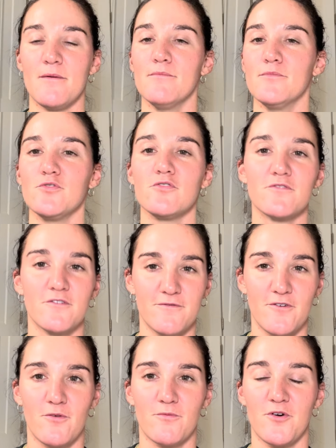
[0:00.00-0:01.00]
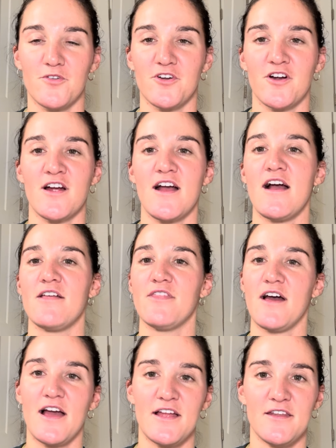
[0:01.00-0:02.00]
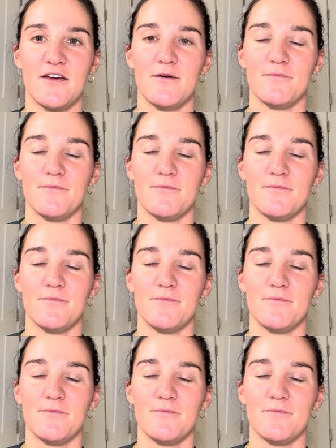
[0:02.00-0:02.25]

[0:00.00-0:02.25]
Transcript: move the foam roller, and then